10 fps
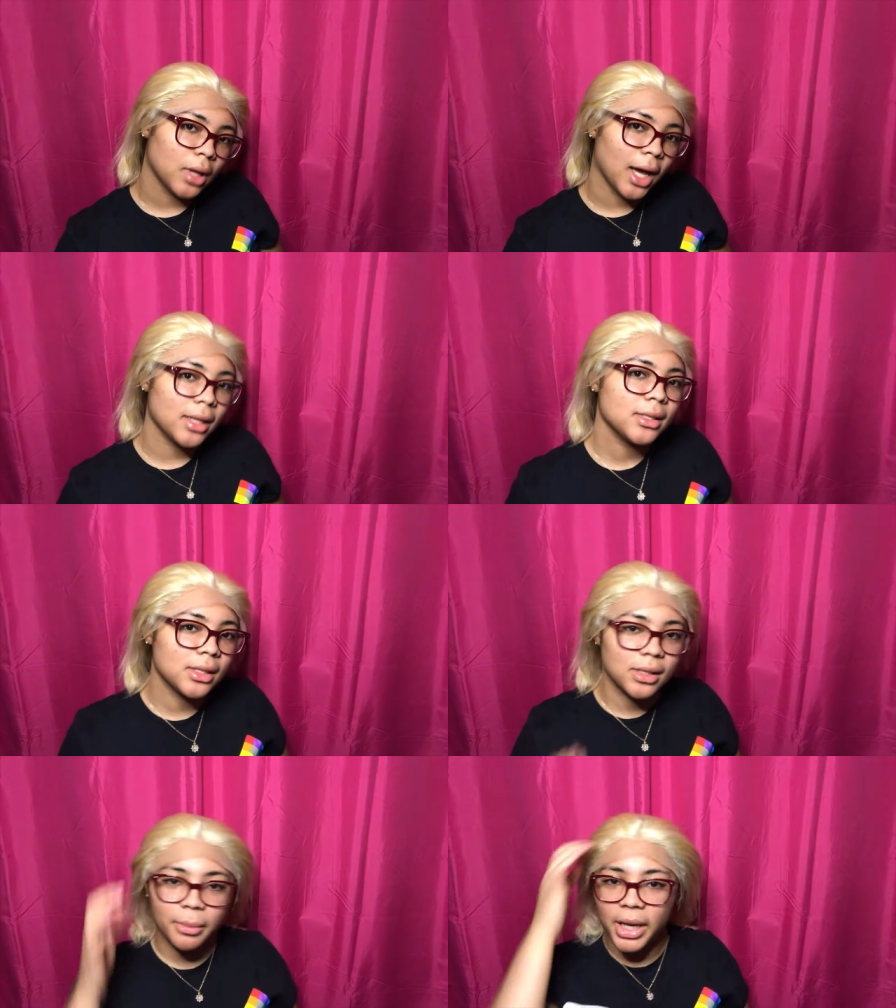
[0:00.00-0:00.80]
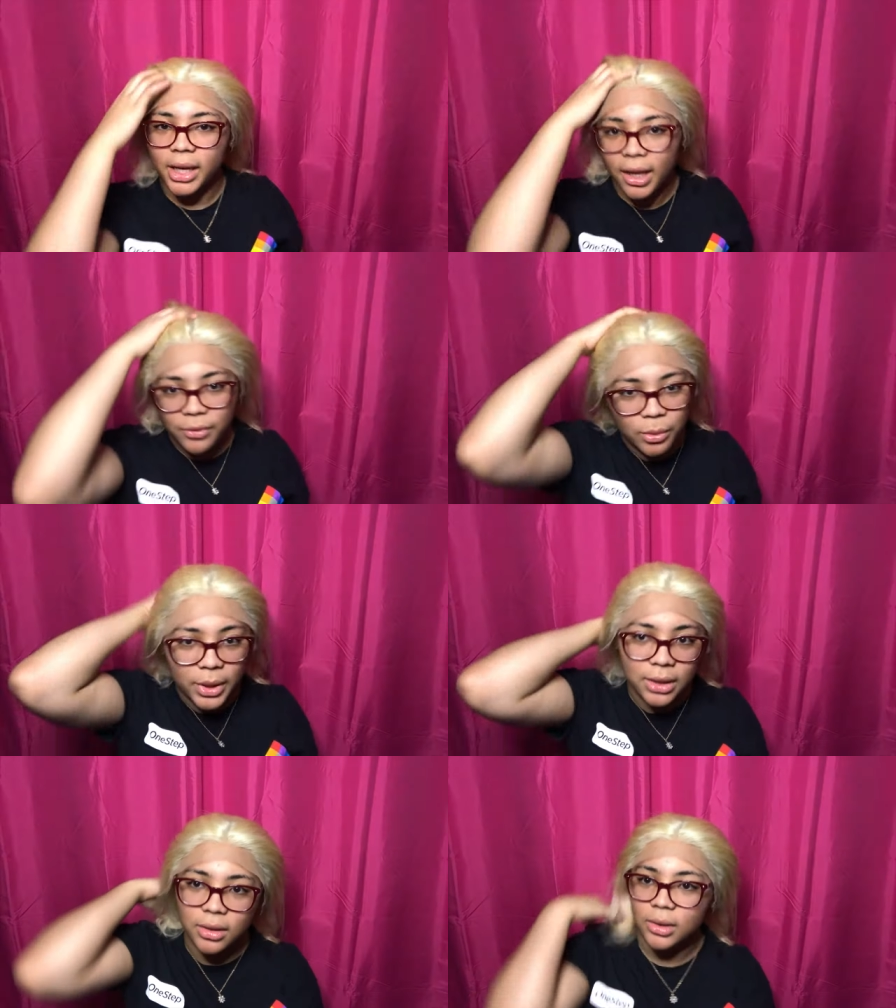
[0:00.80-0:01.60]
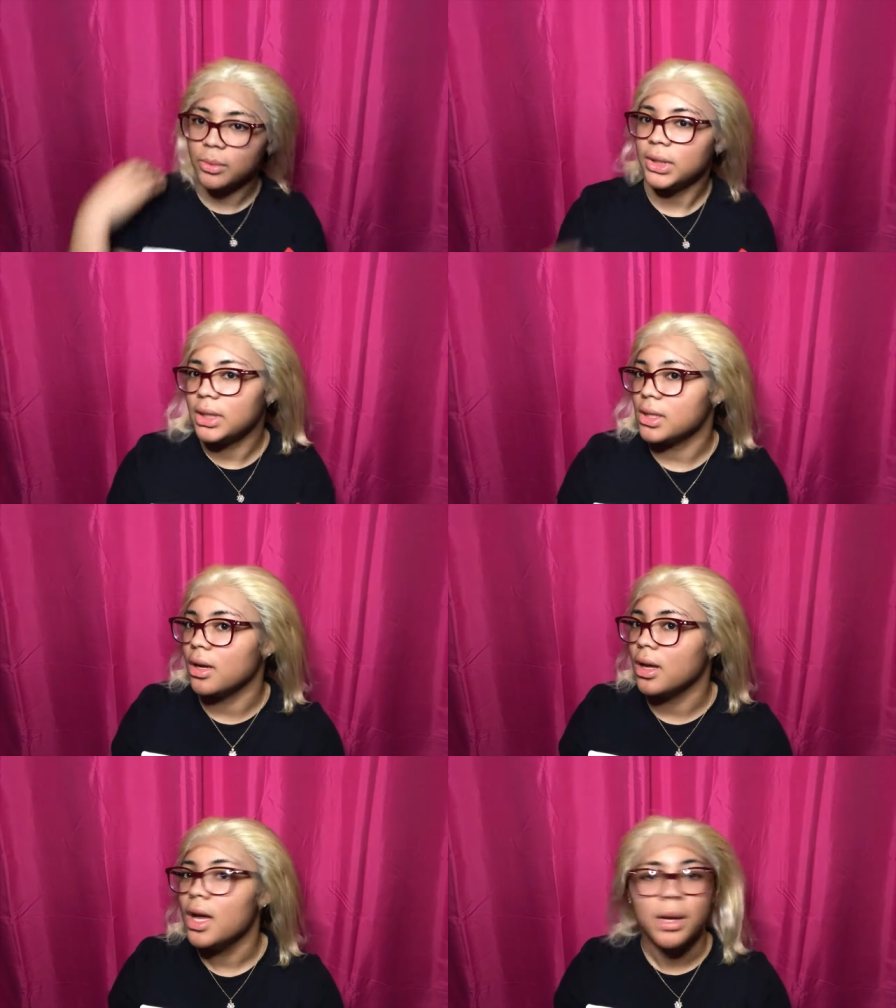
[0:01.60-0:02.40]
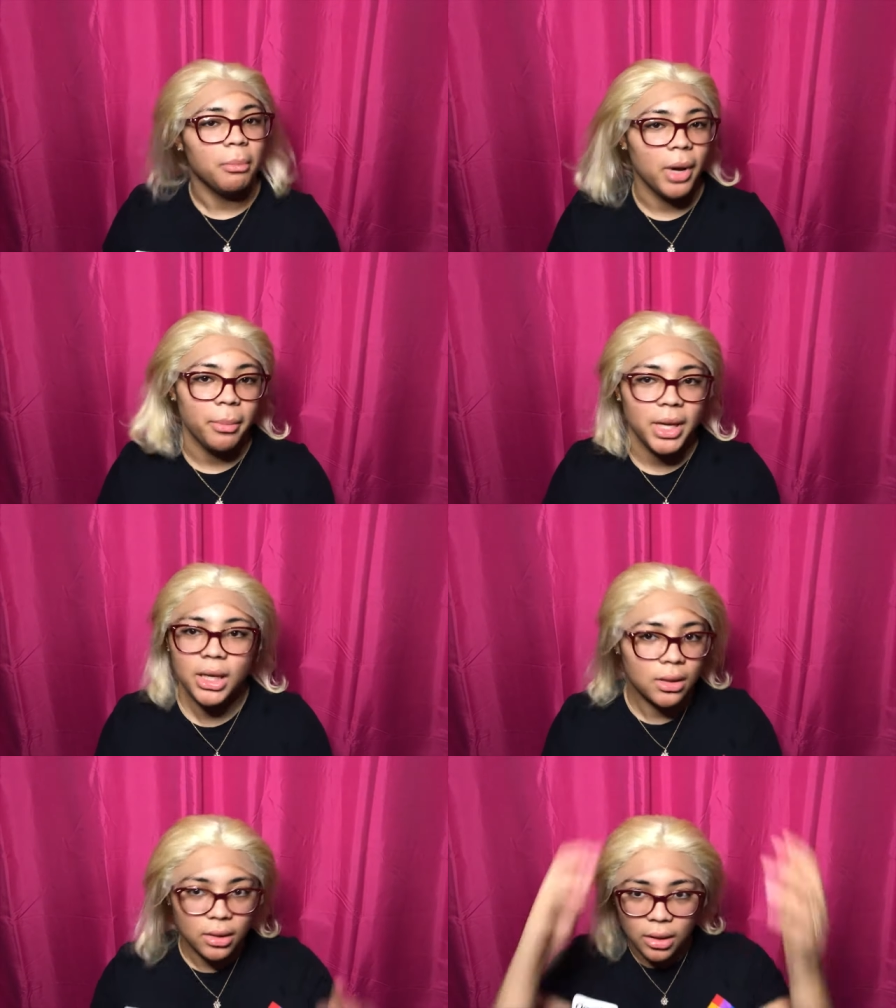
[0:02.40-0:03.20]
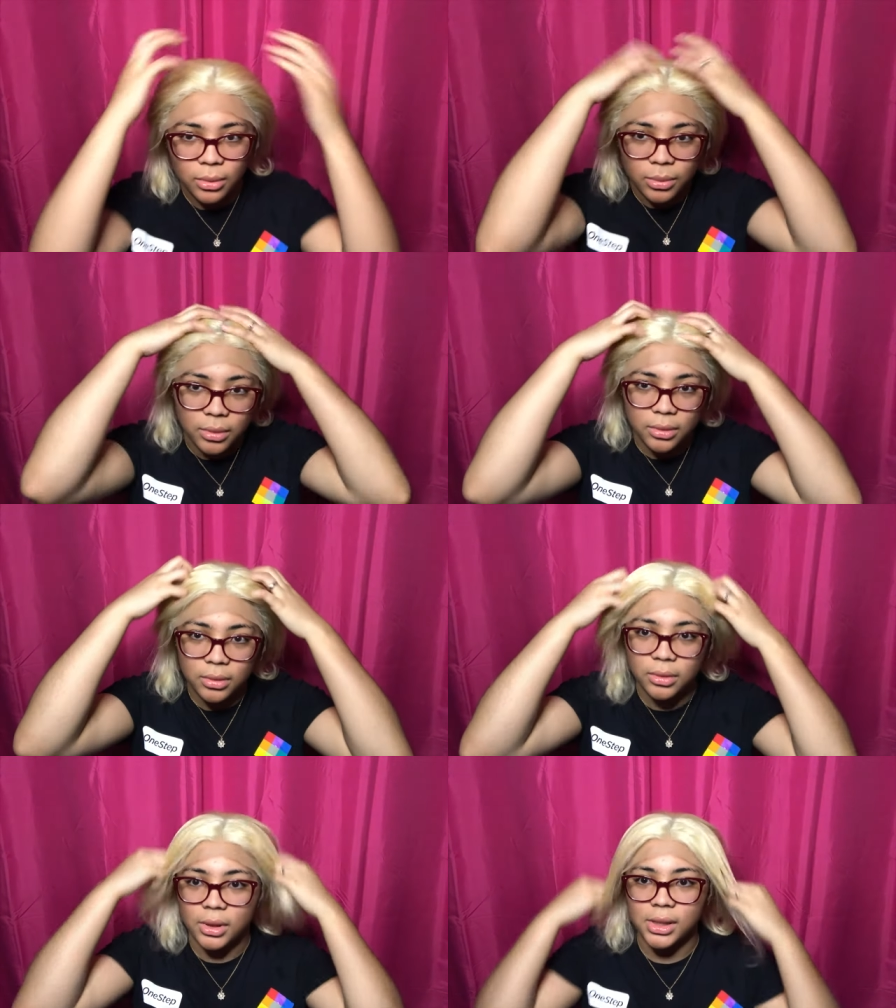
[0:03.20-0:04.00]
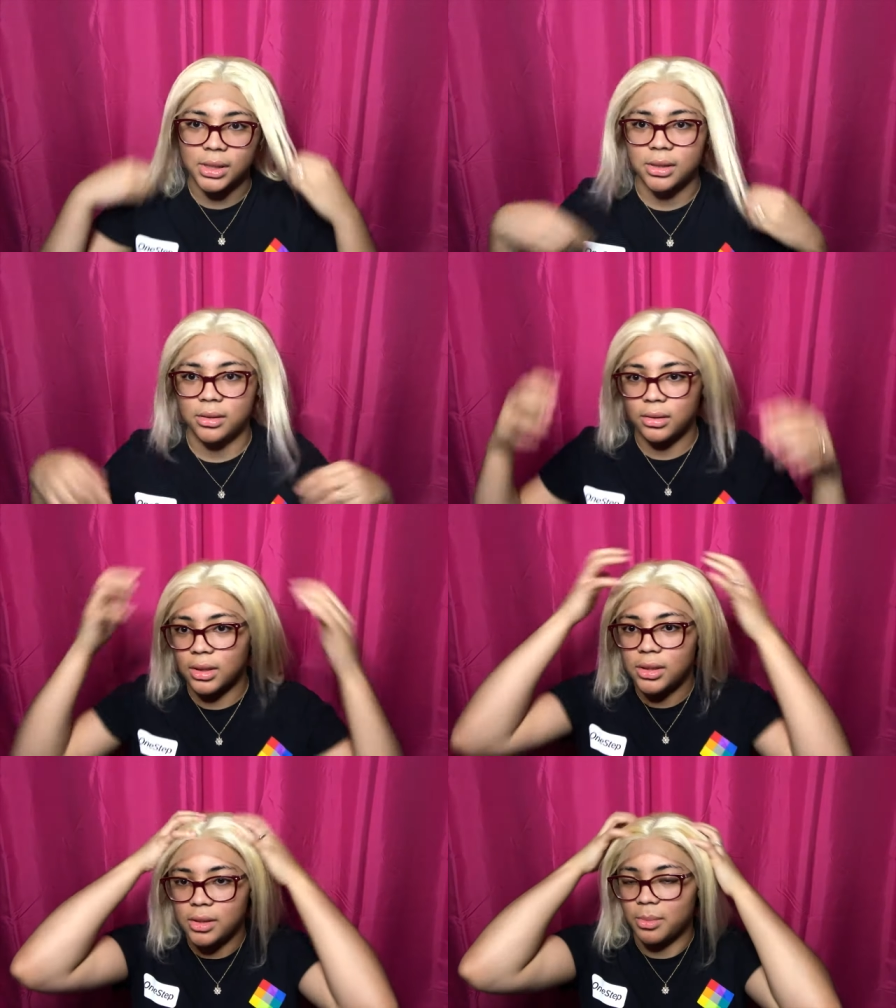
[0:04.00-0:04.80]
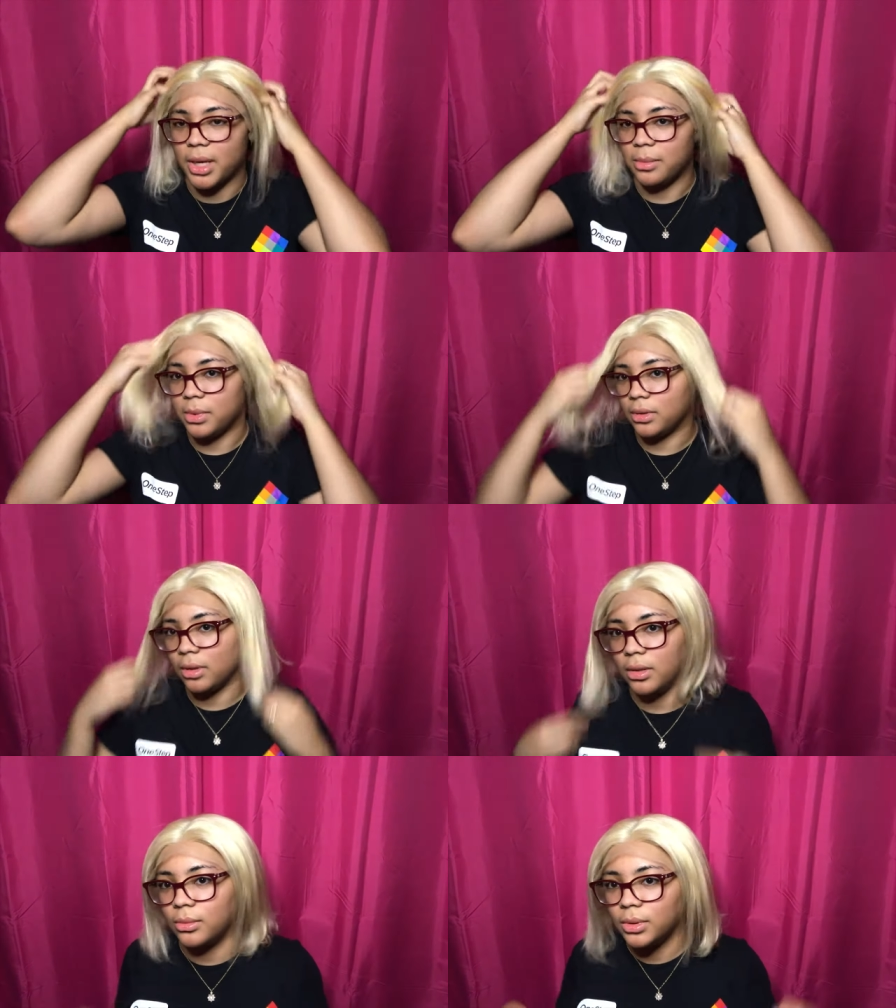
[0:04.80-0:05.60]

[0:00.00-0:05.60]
I could see somebody have a wet look with this hair. But me, no. This this is baby. No.